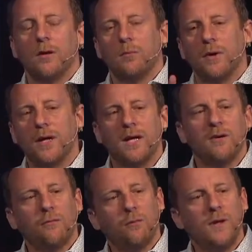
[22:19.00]
but
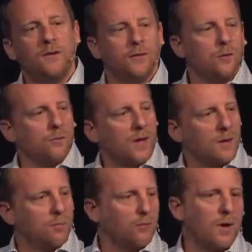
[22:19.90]
if we do
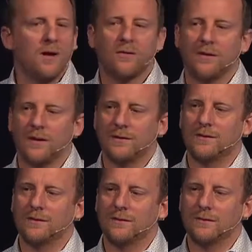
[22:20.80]
not
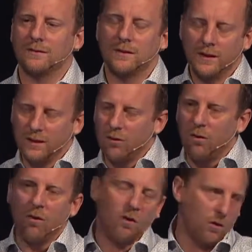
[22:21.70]
process it
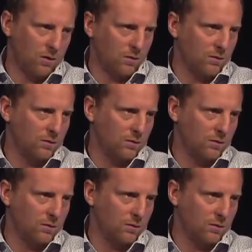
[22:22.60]
all,